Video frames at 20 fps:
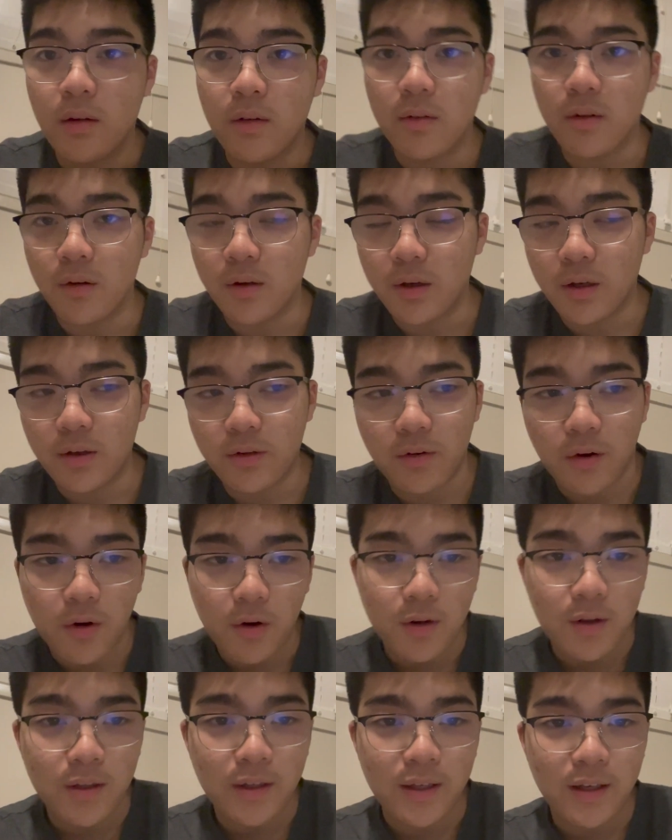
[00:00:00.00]
So it is
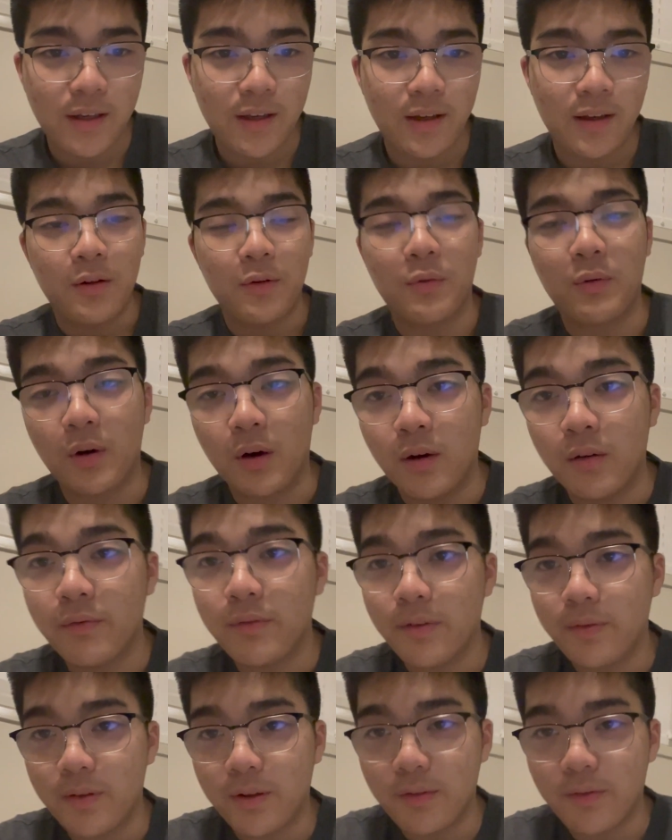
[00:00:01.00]
currently
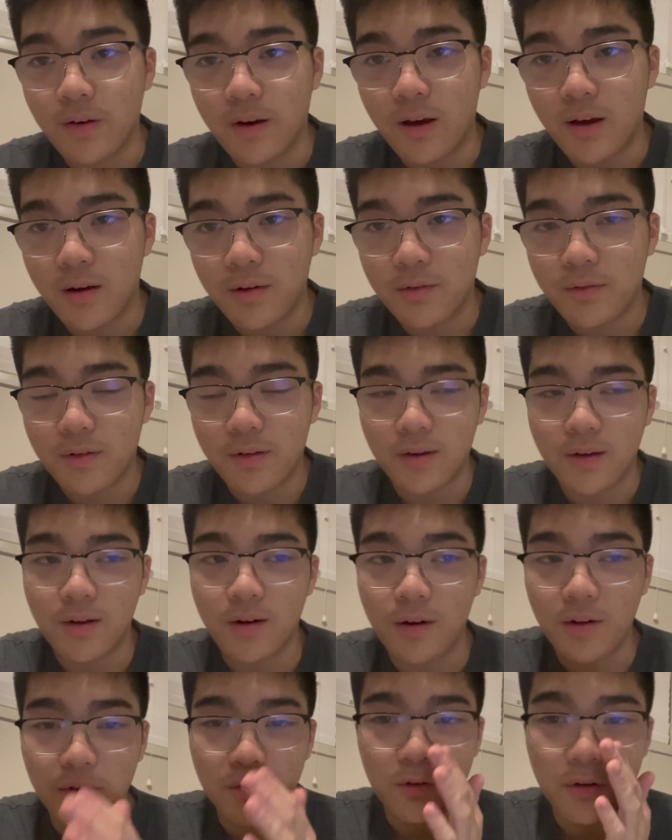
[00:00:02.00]
12:55
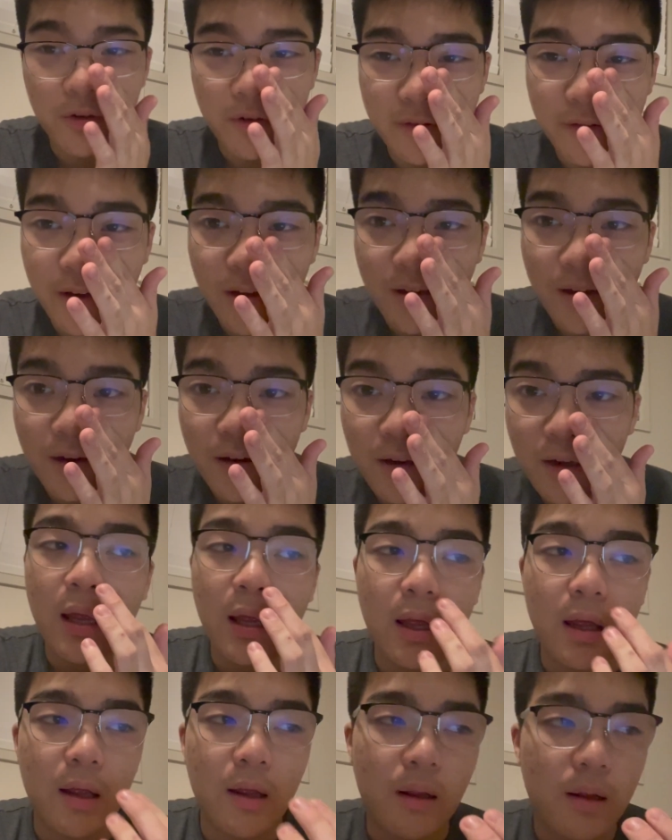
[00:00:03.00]
on Tuesday night,
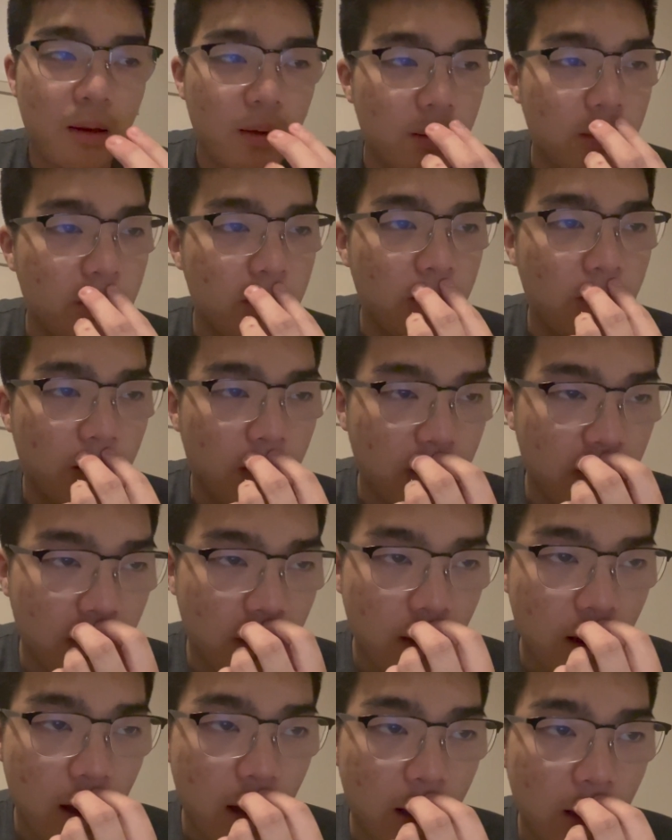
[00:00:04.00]
and
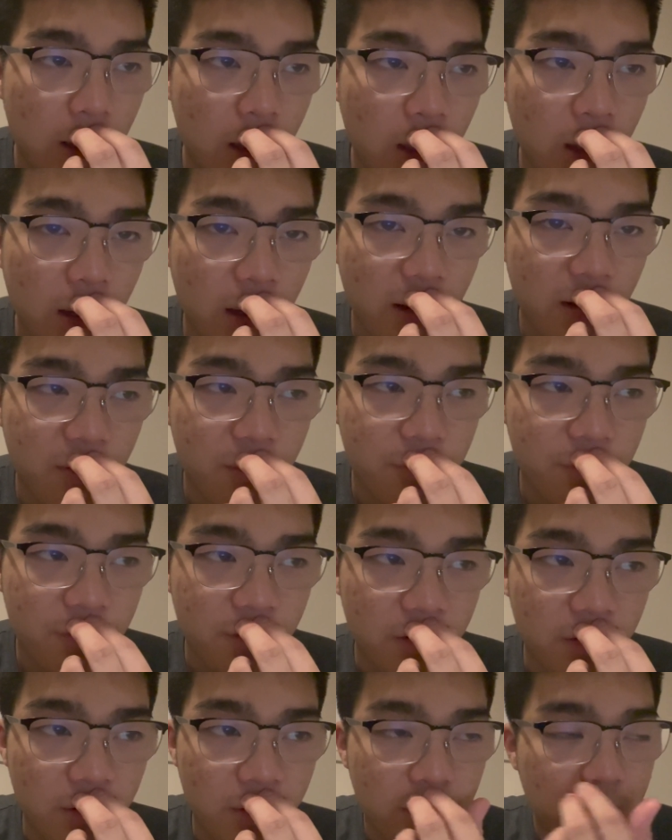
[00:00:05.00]
I have
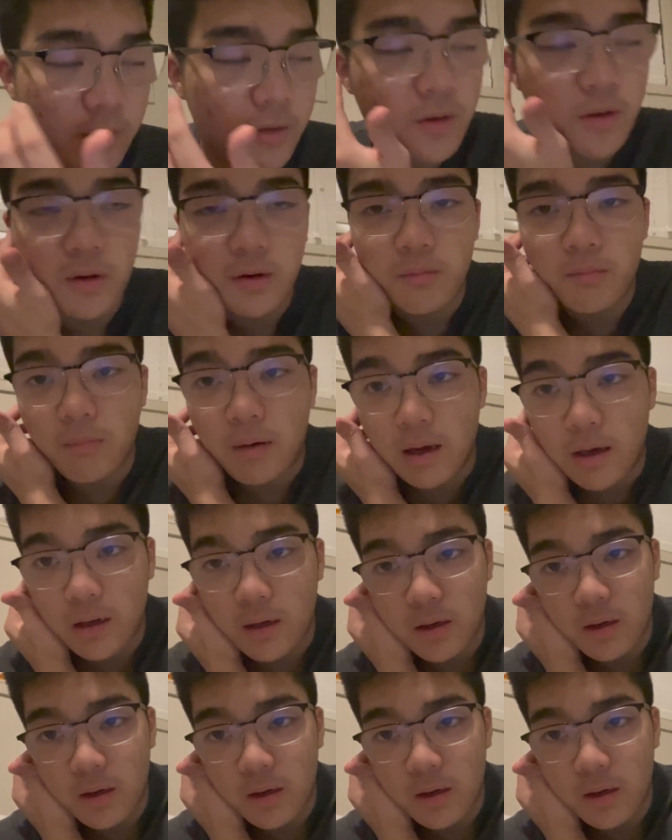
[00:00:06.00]
finished my